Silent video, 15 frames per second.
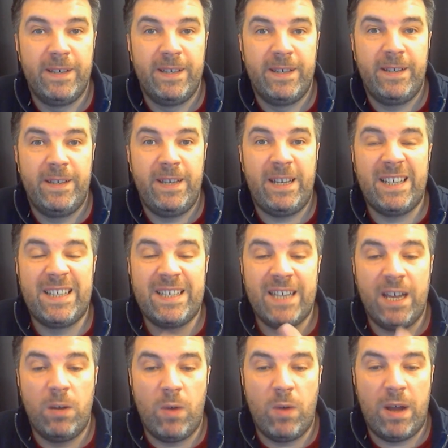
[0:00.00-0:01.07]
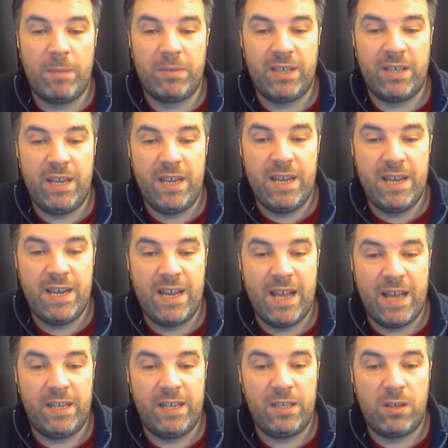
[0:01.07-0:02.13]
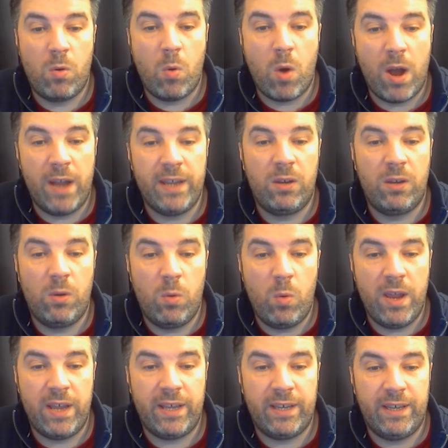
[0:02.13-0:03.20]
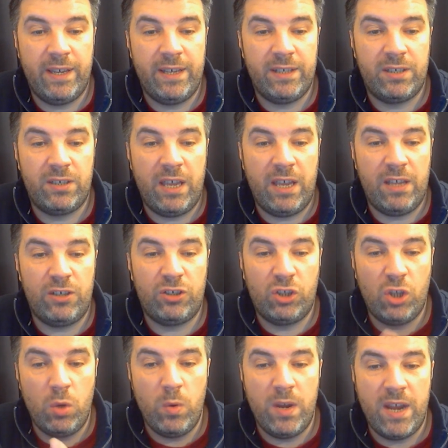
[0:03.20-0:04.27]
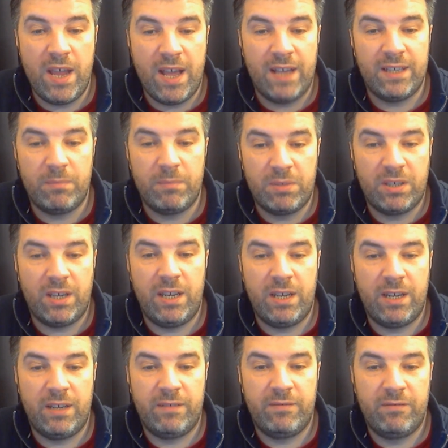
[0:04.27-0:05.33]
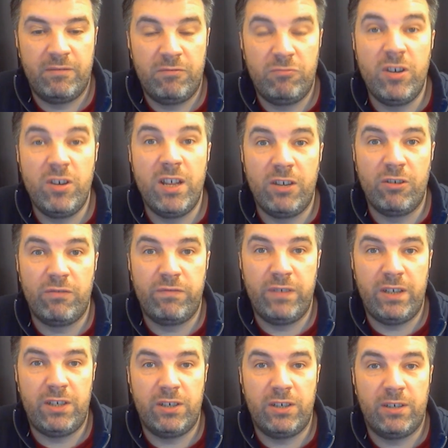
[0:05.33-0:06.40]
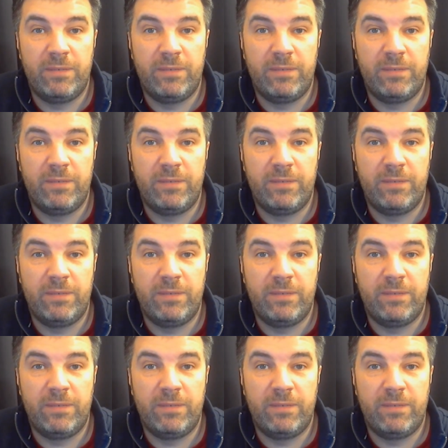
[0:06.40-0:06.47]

It can tell what I'm saying and it's quite quick. It's doing it as I'm saying it. Really good feature.